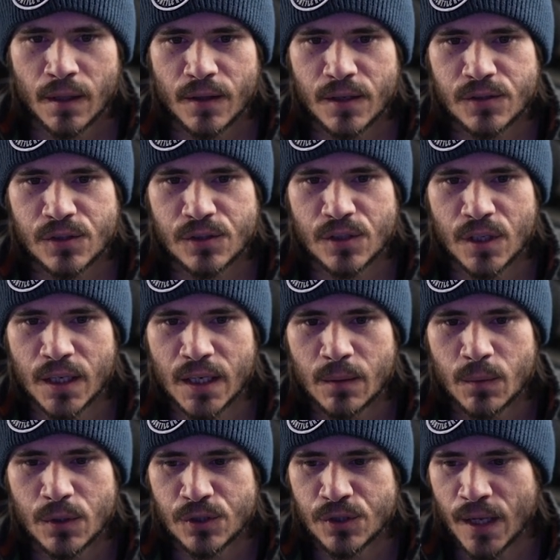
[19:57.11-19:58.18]
This is the
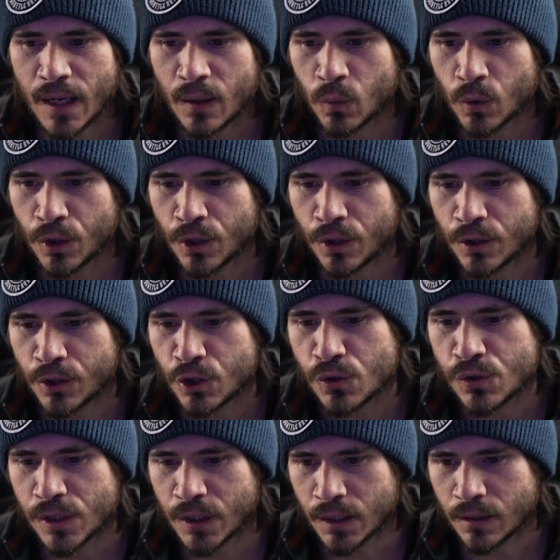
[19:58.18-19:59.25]
image that we're
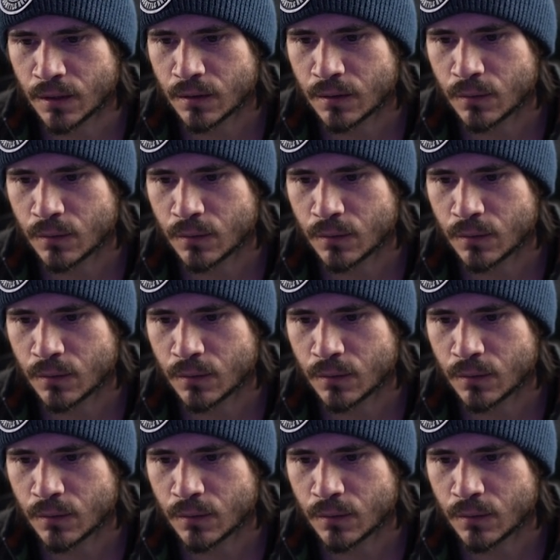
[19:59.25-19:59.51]
using,